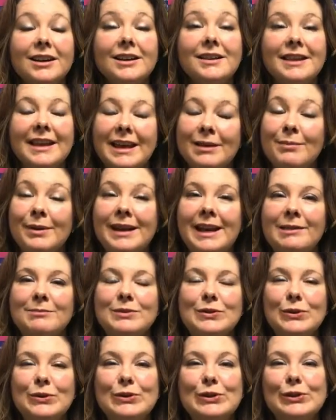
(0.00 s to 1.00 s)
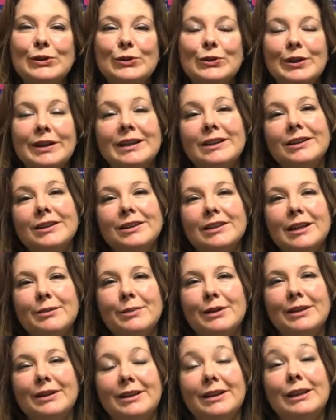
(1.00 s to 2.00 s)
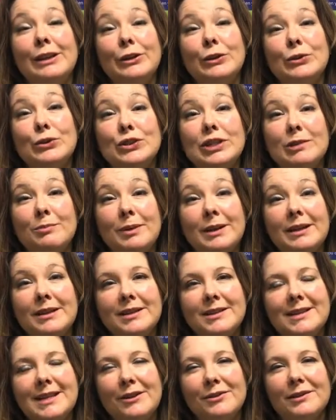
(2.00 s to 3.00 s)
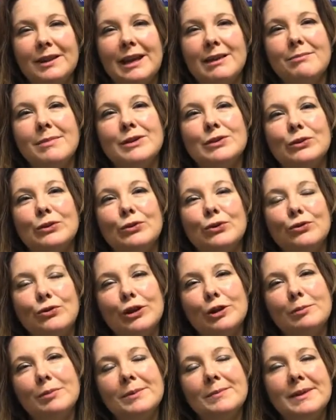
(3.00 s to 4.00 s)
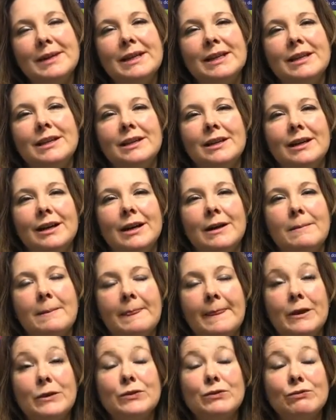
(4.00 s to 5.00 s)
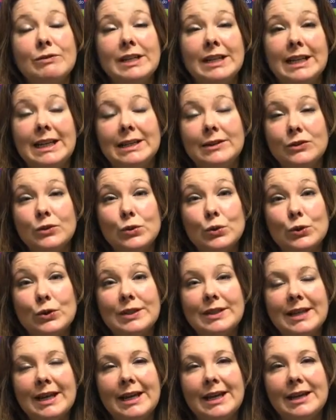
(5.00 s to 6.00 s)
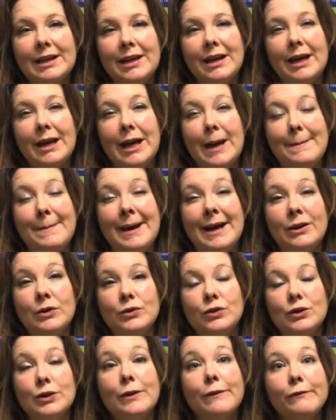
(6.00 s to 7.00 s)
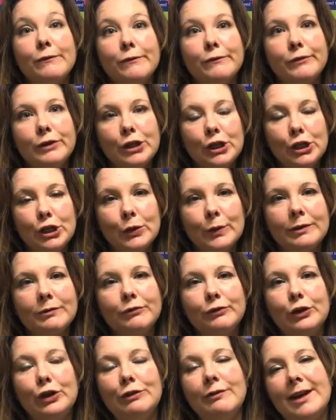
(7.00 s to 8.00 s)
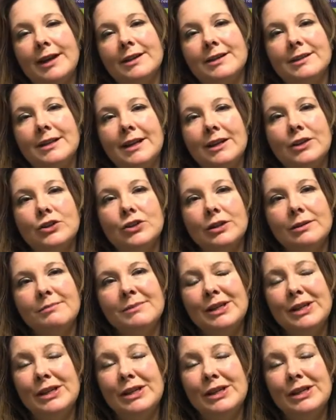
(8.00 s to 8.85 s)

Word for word: Hi there, my name's Dr Laura Hill and I'm a, a local GP at the Southgate Medical Group. Um, I was really keen to talk today uh, about flu and flu vaccination.